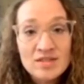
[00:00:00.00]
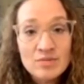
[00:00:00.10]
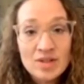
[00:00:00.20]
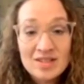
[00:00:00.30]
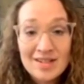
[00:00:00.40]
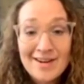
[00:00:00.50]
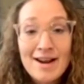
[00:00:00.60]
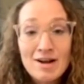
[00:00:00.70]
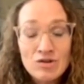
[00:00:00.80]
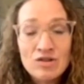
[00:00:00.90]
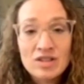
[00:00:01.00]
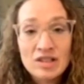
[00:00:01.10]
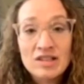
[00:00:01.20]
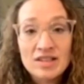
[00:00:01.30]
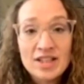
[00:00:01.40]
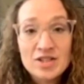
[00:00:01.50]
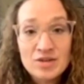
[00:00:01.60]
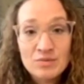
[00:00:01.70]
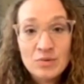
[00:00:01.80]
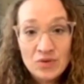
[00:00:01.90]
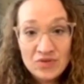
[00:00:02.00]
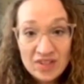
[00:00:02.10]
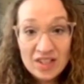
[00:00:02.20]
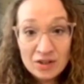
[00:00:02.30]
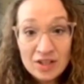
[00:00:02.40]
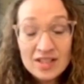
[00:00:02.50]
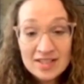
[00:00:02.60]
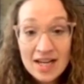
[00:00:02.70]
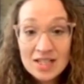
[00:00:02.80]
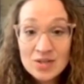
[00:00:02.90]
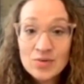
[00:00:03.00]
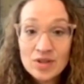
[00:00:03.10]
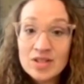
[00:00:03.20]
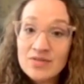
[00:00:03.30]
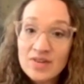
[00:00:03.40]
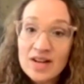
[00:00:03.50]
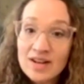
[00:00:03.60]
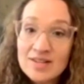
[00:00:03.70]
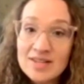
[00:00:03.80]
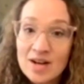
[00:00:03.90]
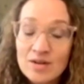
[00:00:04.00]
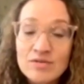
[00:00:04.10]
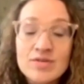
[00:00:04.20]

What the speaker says: what is our natural inclination when we're feeling criticized? We're going to defend ourselves.